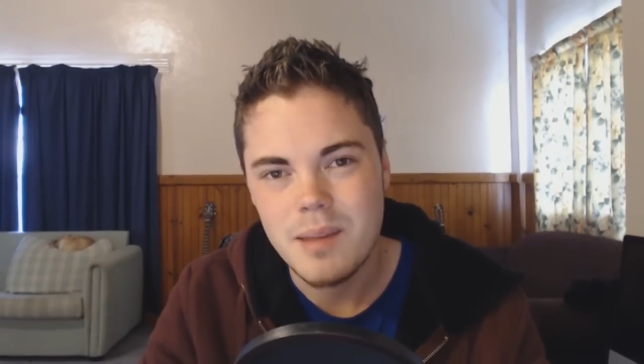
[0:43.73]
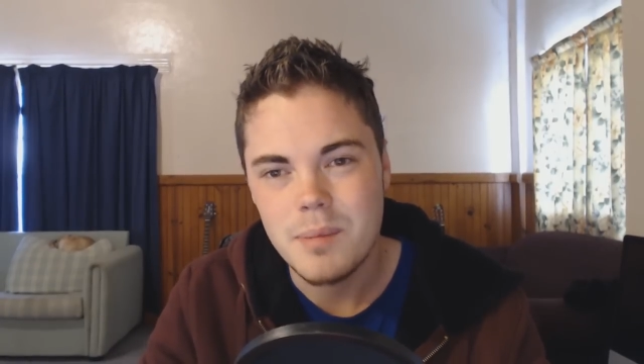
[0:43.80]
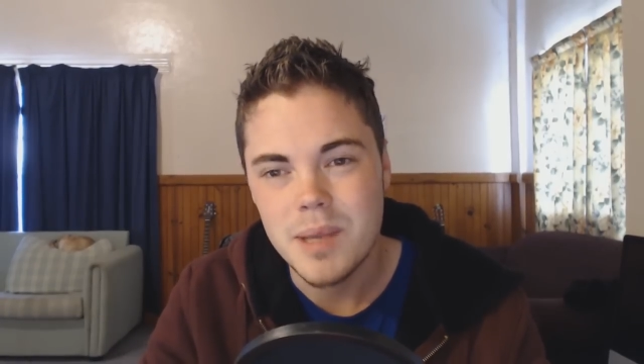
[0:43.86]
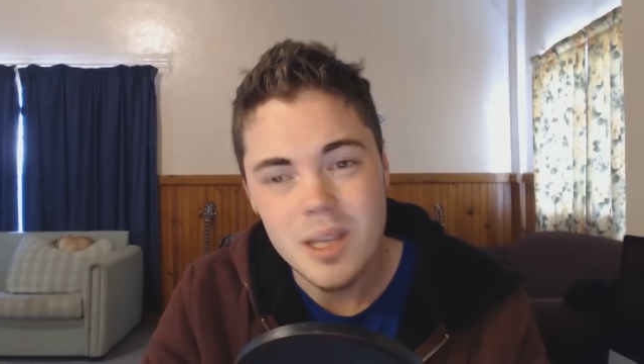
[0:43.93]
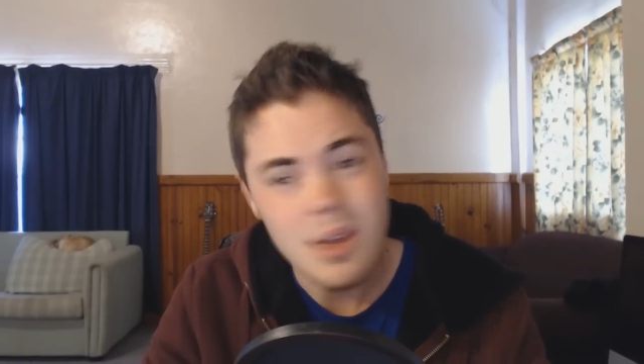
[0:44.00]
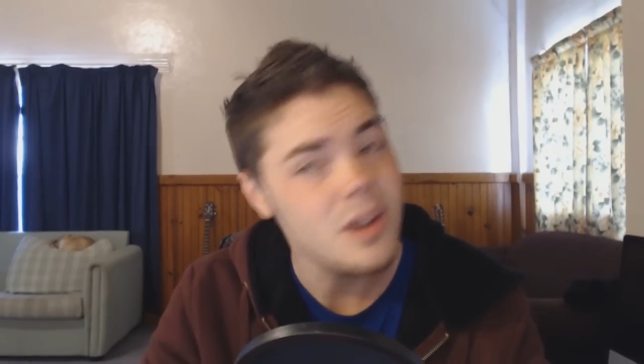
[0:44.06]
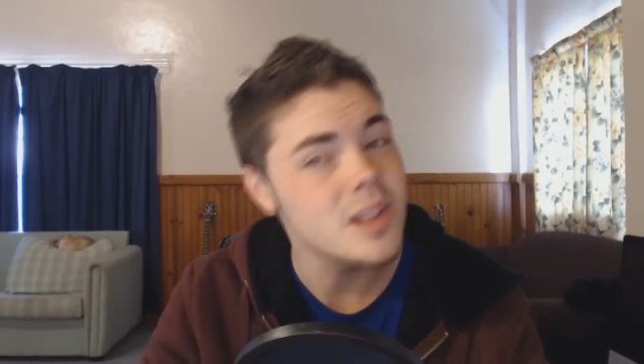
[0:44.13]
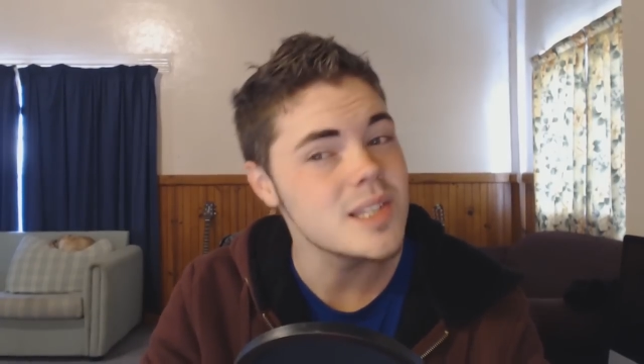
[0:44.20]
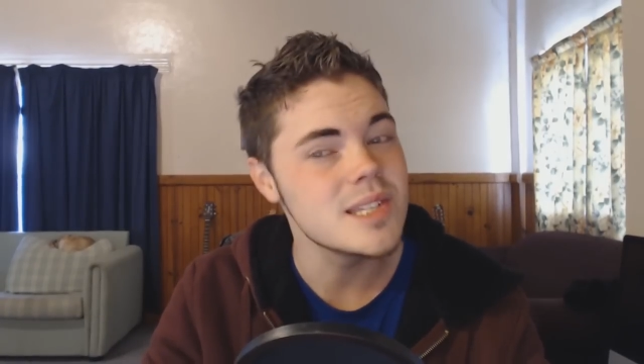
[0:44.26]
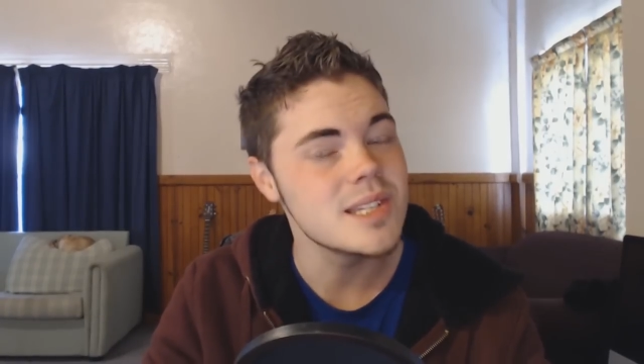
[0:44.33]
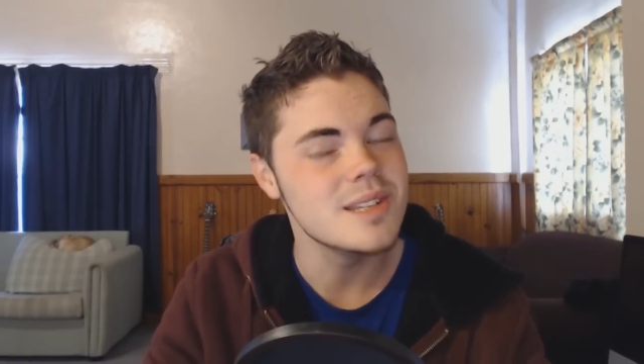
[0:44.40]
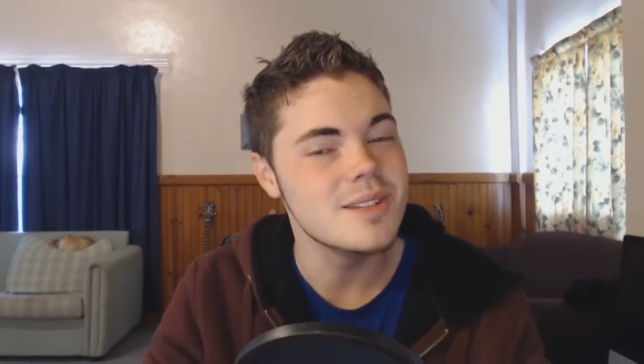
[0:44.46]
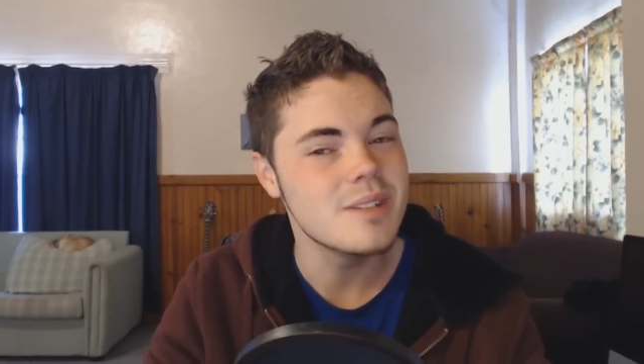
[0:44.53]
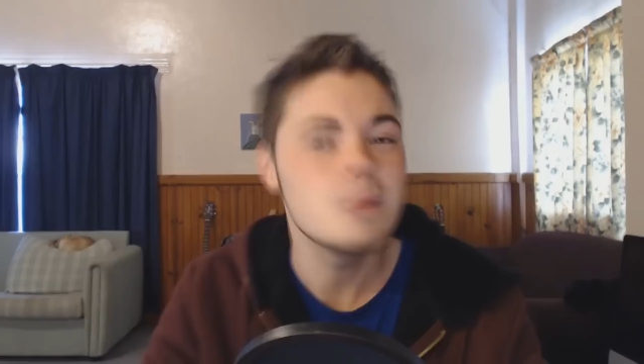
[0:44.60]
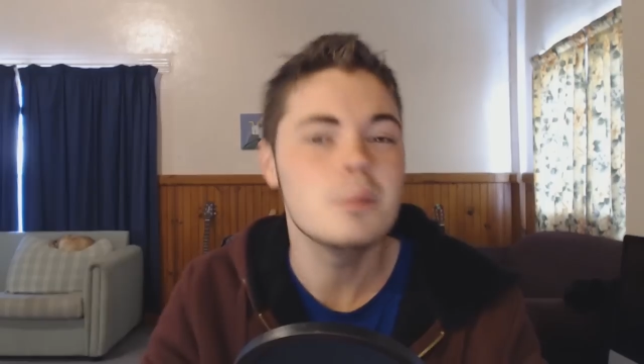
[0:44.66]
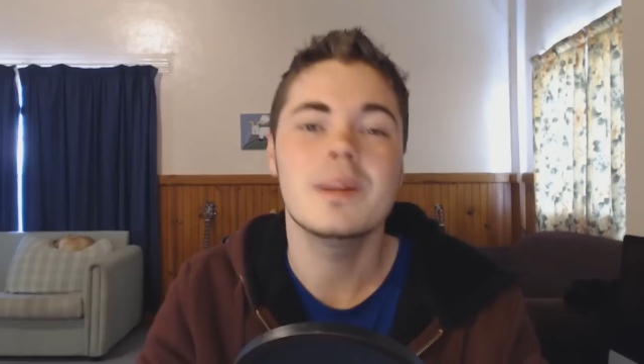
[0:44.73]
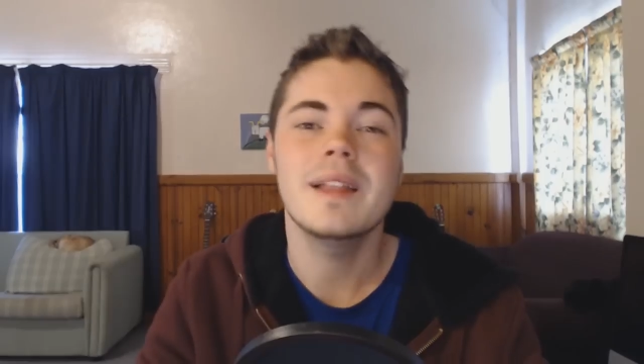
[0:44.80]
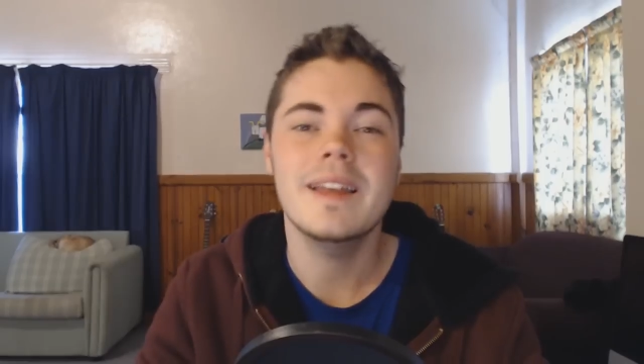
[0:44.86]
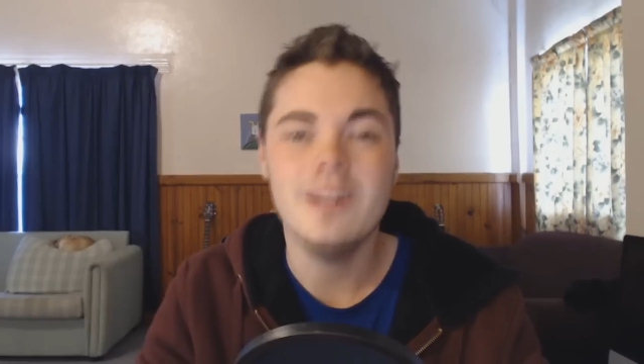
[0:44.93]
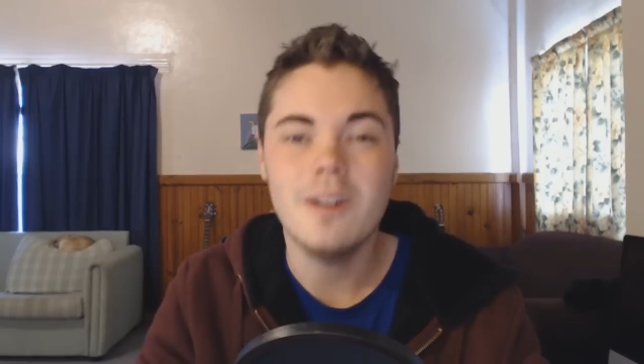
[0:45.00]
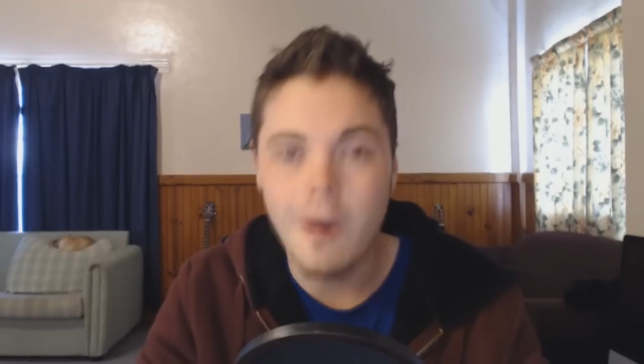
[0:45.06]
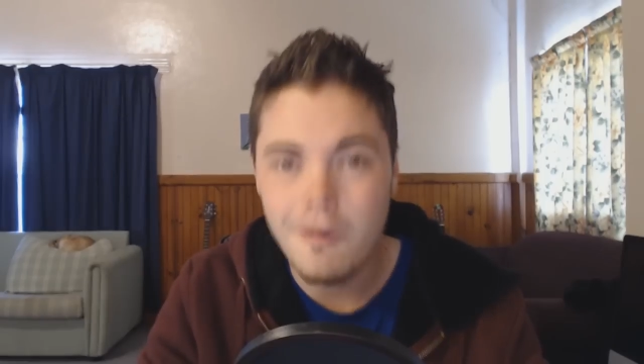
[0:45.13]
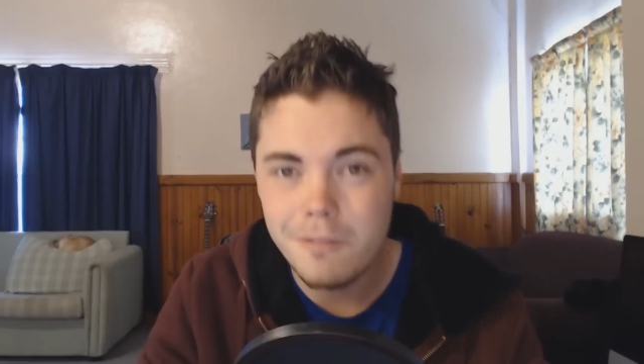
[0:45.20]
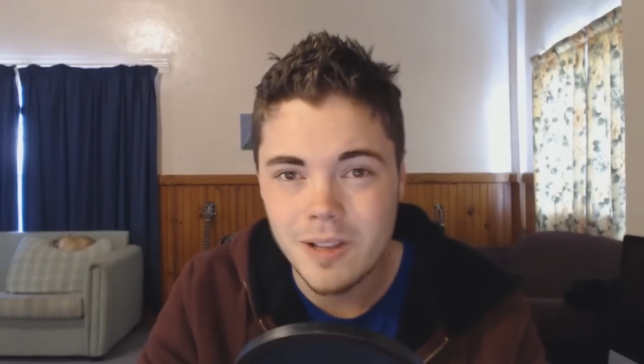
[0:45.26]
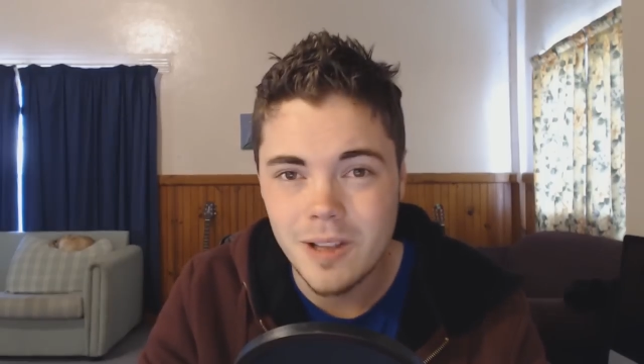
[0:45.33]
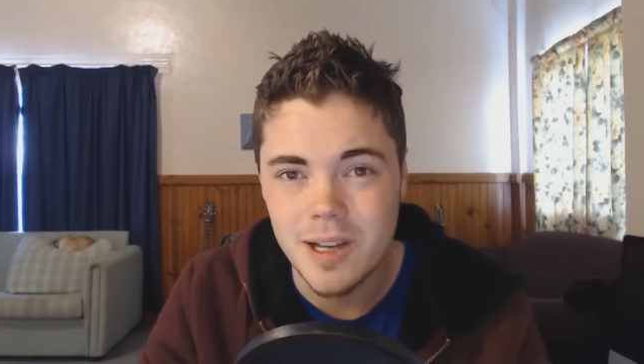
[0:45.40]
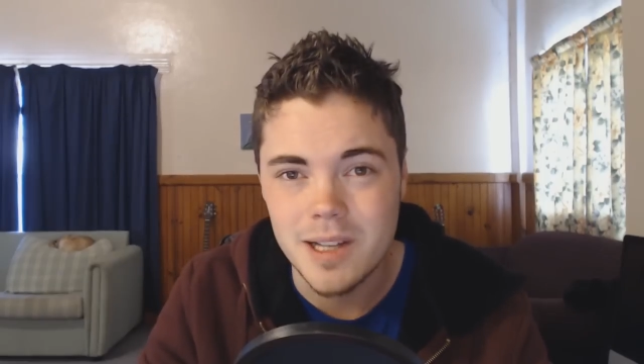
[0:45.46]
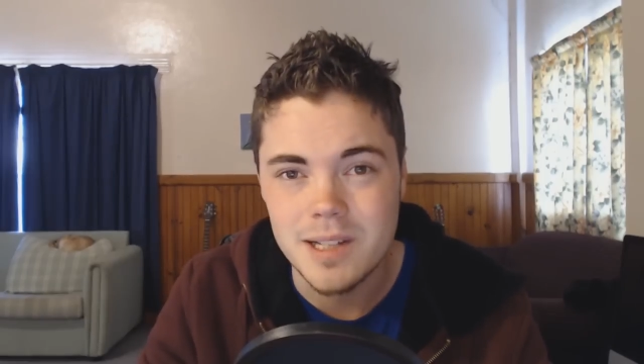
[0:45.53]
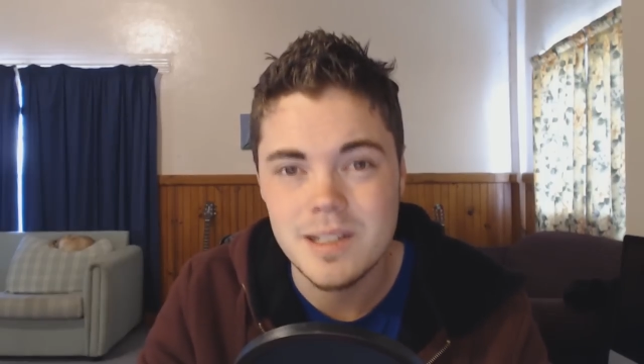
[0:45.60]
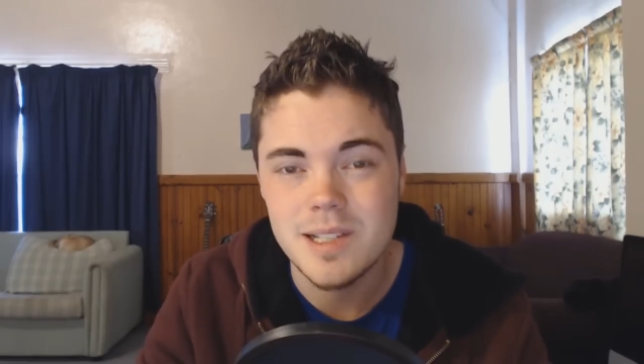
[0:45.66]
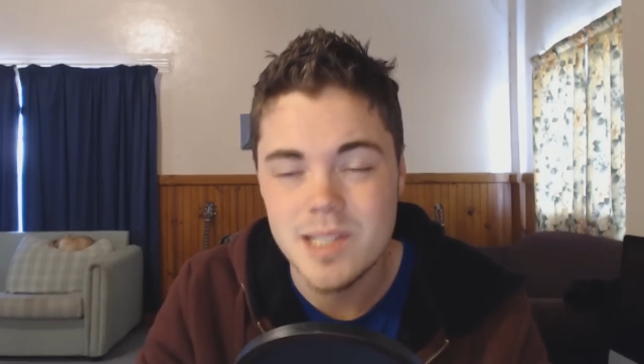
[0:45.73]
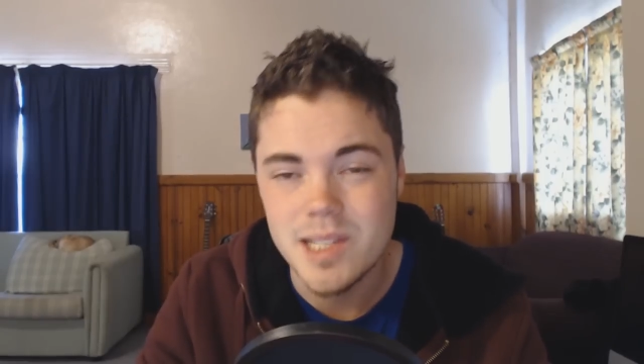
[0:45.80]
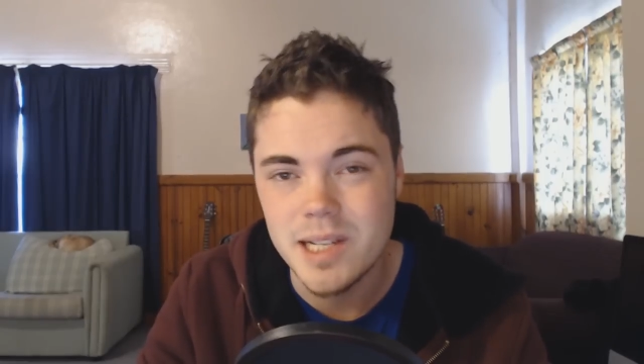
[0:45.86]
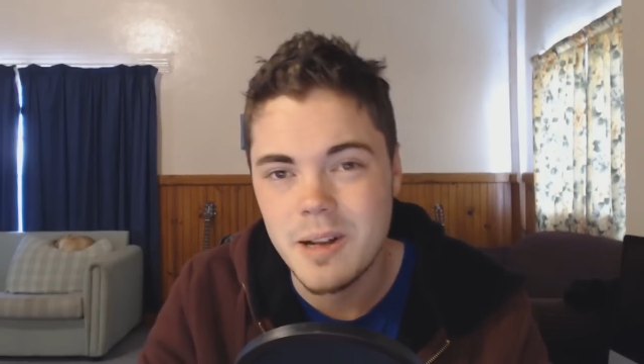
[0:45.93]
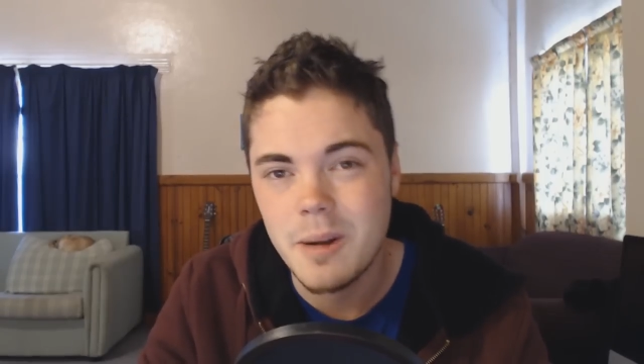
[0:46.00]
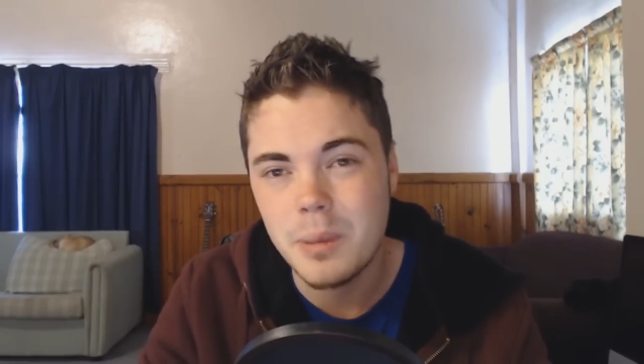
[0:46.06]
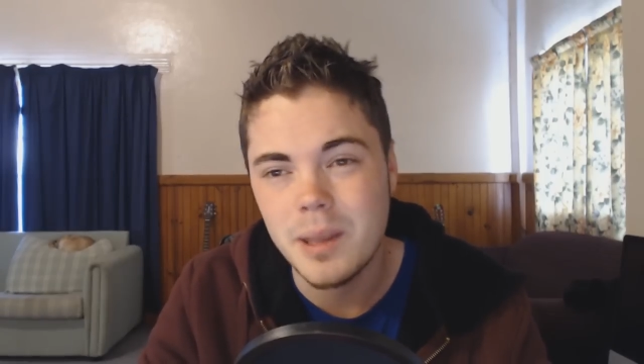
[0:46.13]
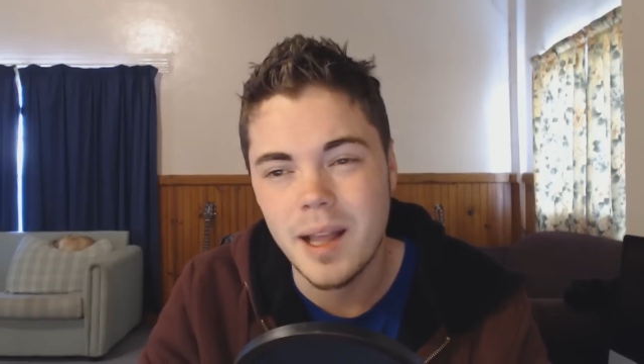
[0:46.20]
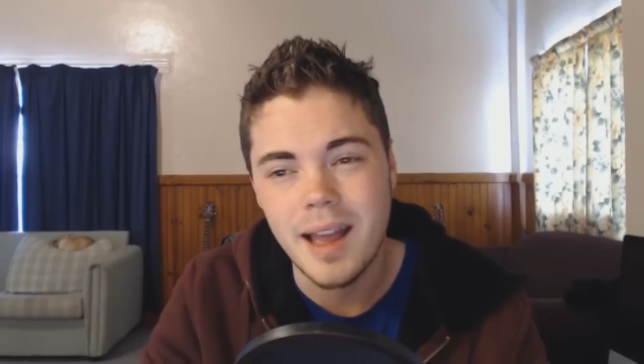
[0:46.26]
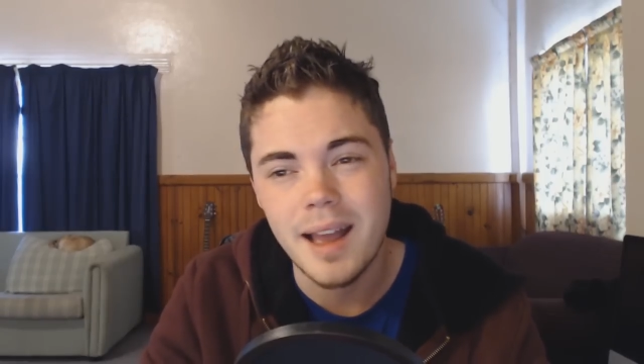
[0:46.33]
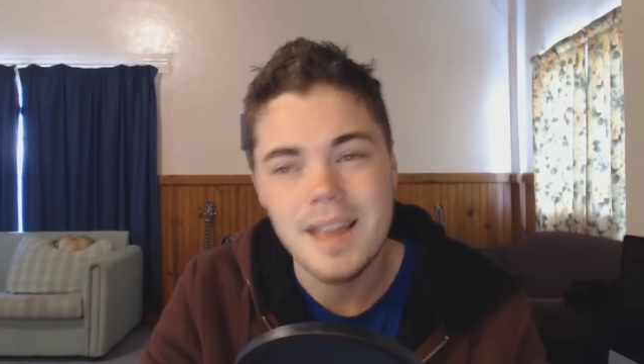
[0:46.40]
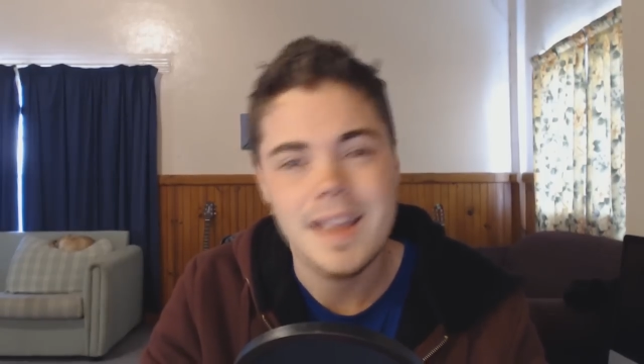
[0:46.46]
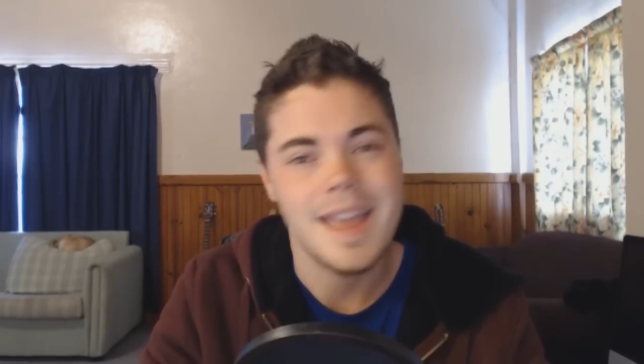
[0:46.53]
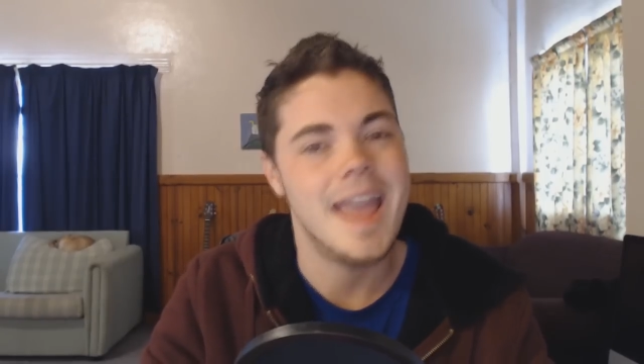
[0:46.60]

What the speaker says: because you can play offline single player